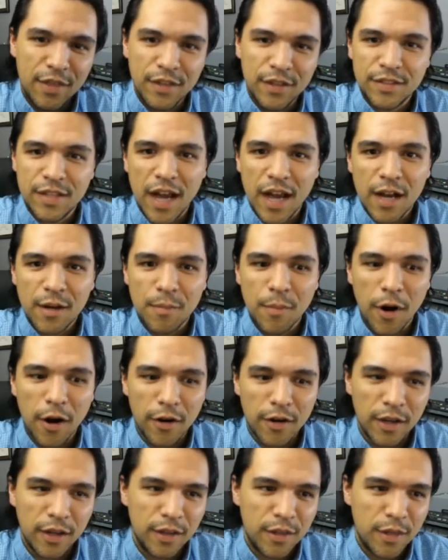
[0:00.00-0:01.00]
the stock
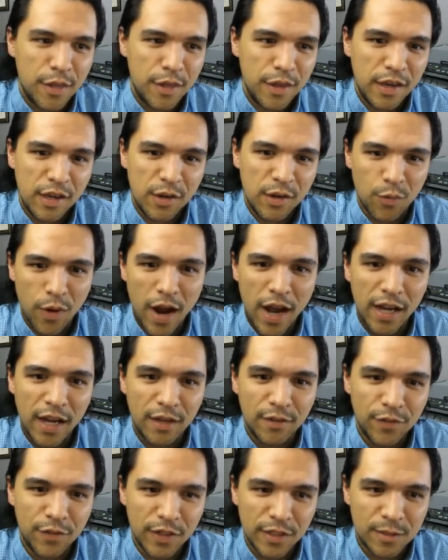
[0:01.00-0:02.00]
market, the
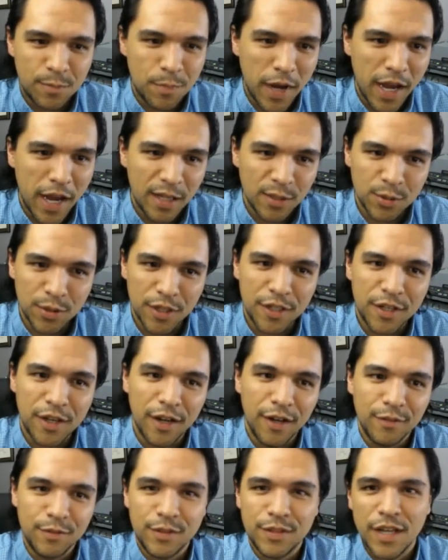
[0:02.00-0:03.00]
Ryan Fitzpatrick
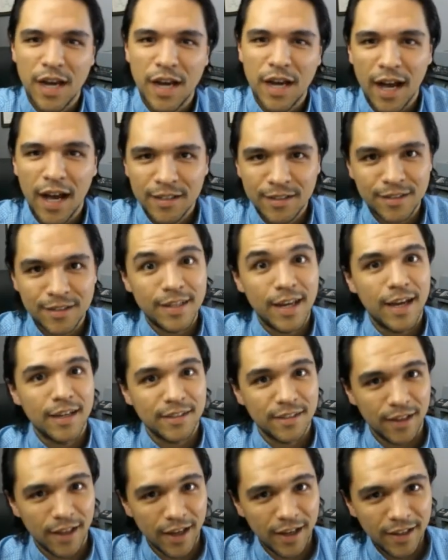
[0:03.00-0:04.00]
of stocks,
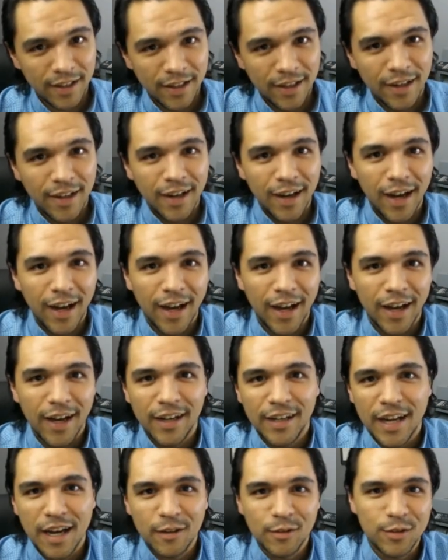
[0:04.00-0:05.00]
Tesla,
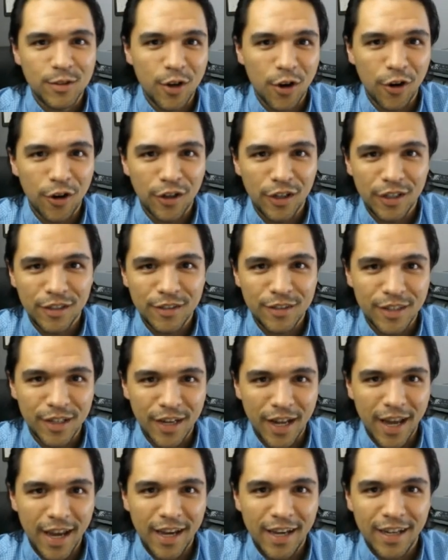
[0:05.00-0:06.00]
announced earnings
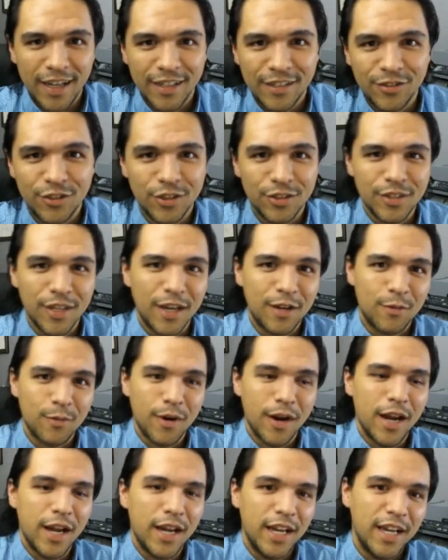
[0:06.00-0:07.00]
today, and just like
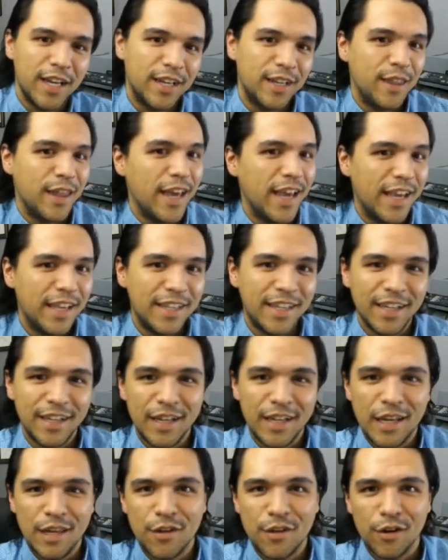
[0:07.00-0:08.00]
Ryan, they can
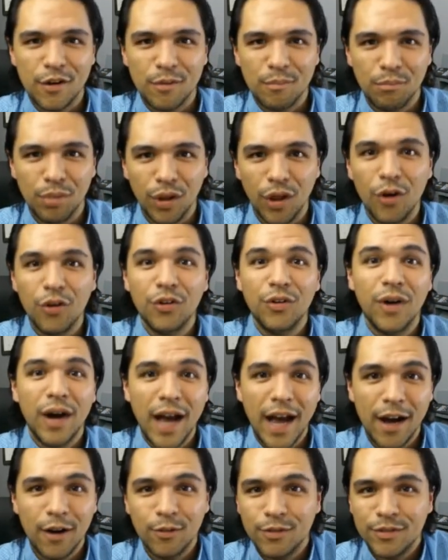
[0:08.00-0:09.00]
either blow
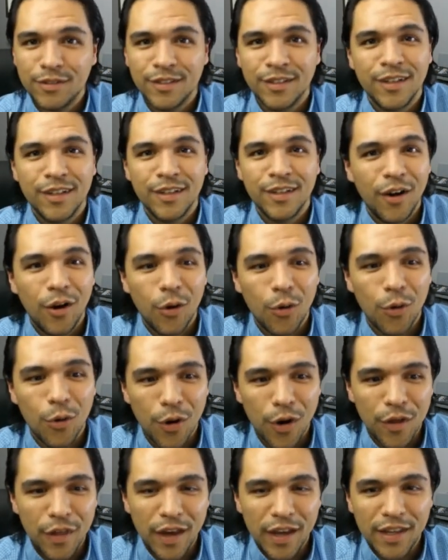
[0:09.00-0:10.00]
out
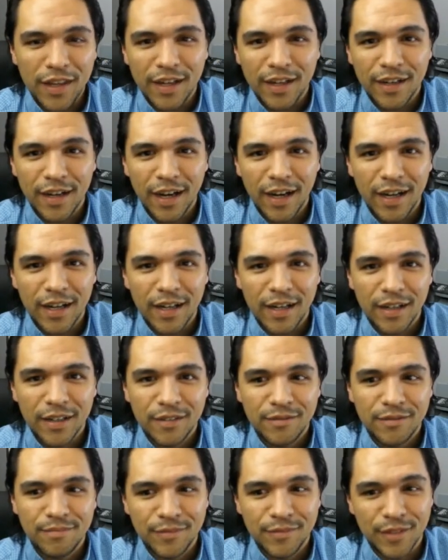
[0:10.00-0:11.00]
or they can
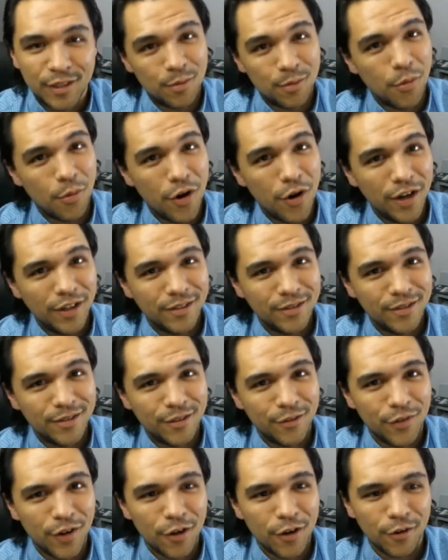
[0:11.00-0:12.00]
disappoint
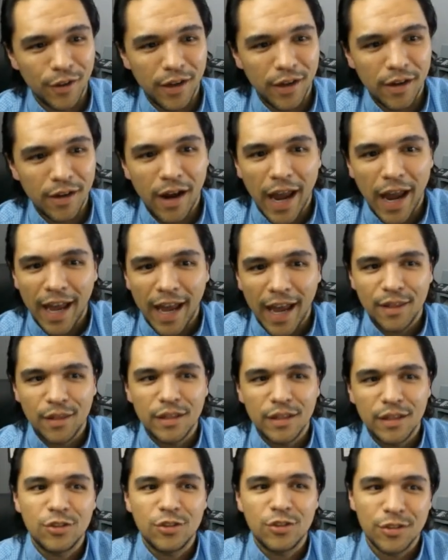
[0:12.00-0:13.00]
severely. And
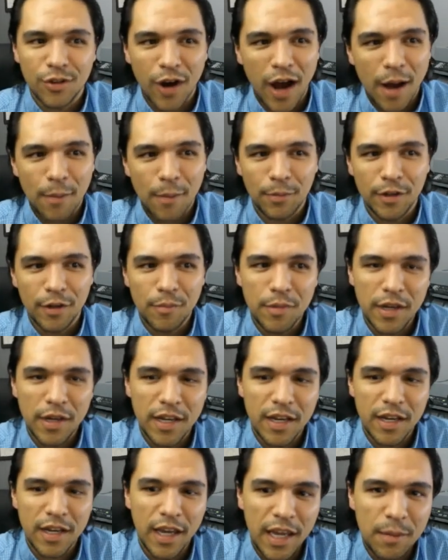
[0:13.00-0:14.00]
this just so happened to
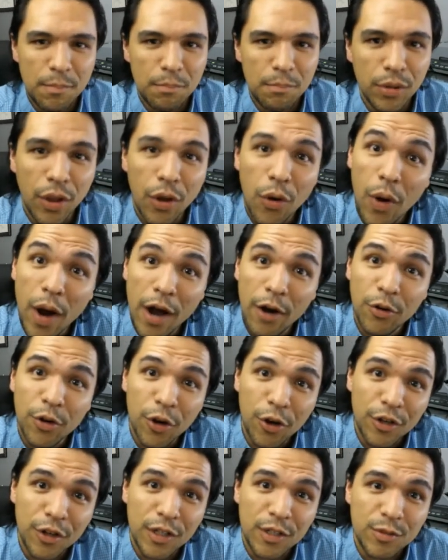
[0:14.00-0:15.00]
be a blowout
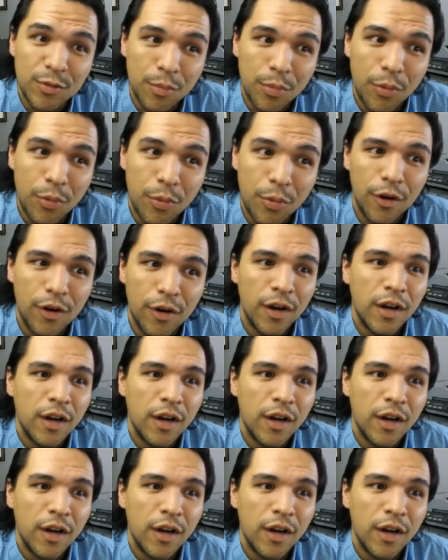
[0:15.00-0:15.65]
earnings report.